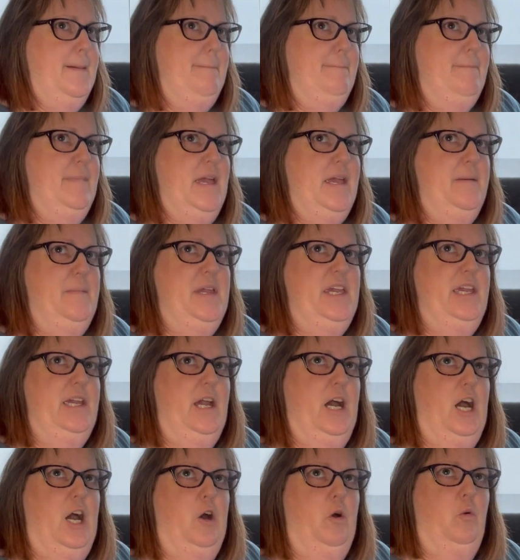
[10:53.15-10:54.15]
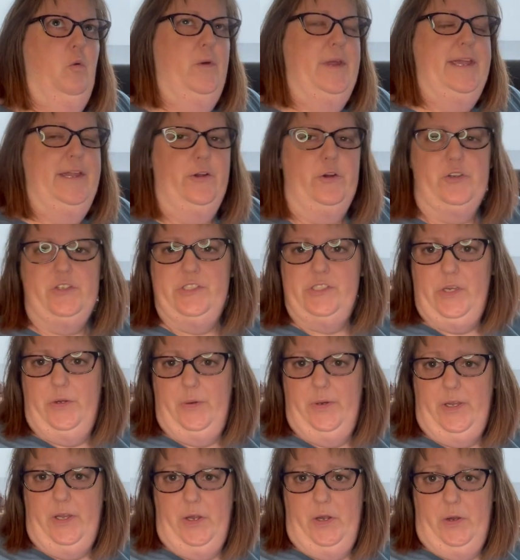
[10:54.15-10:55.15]
maybe a week or so
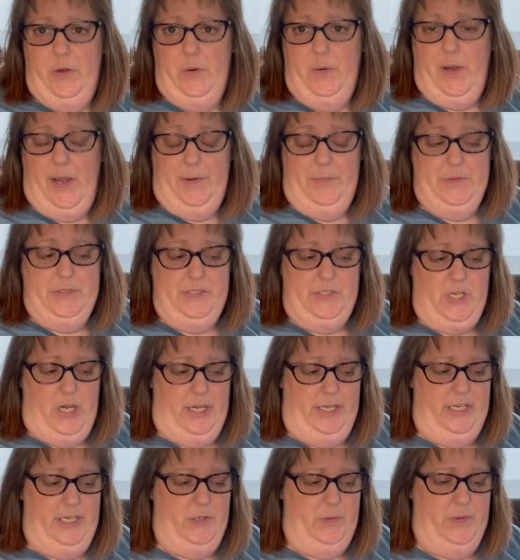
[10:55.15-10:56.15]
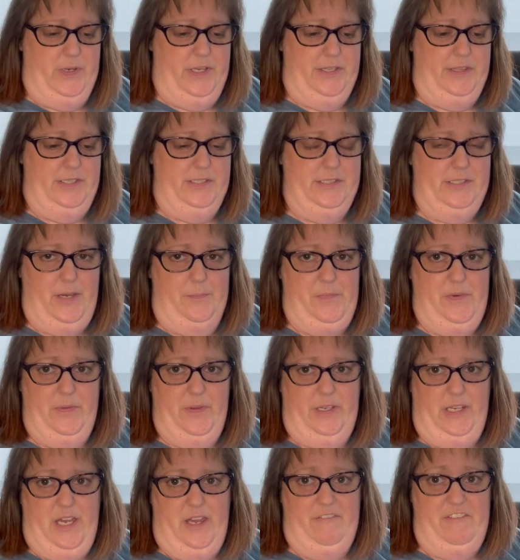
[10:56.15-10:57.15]
ago, I was talking with some of the
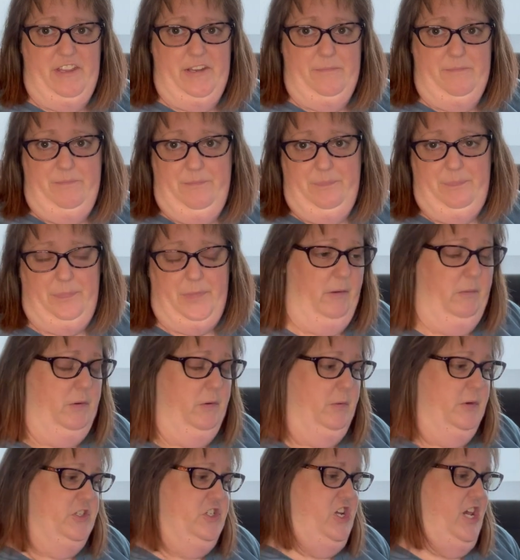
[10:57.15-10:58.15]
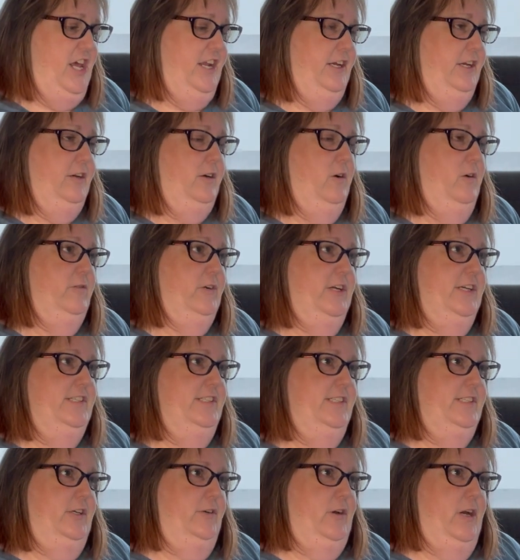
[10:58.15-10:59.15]
coven. We were chatting over
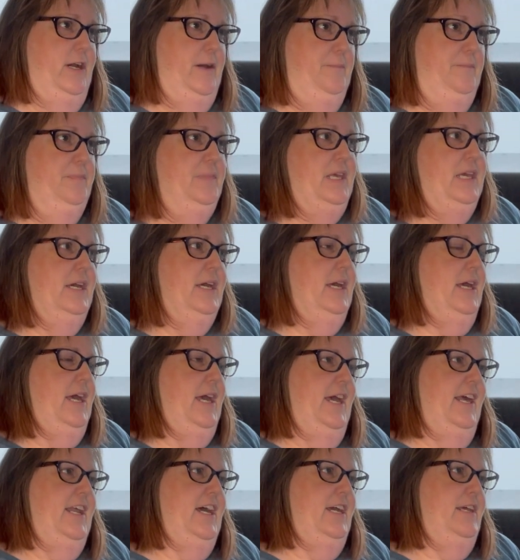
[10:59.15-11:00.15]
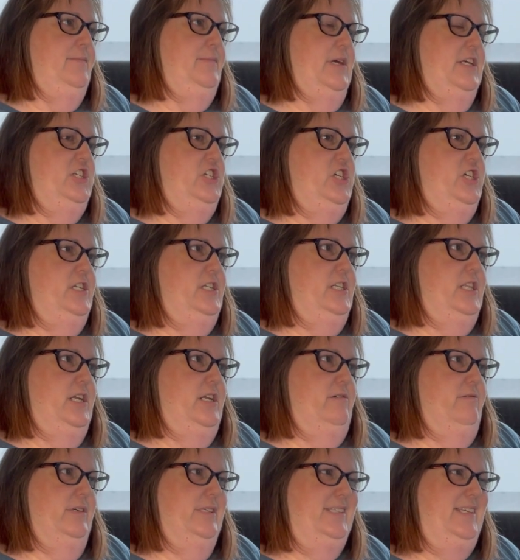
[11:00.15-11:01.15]
Instagram, and I had mentioned that
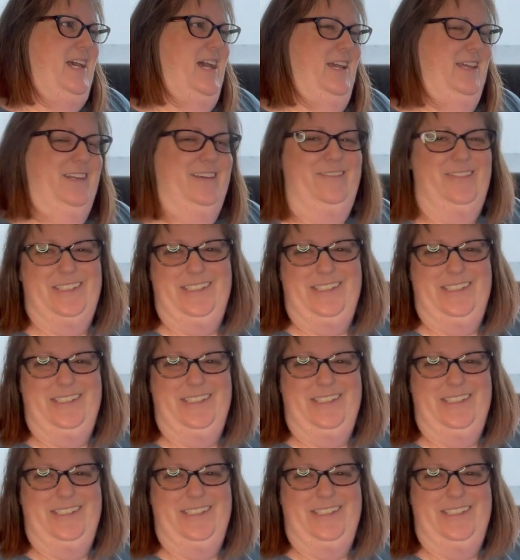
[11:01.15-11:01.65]
it was kind of a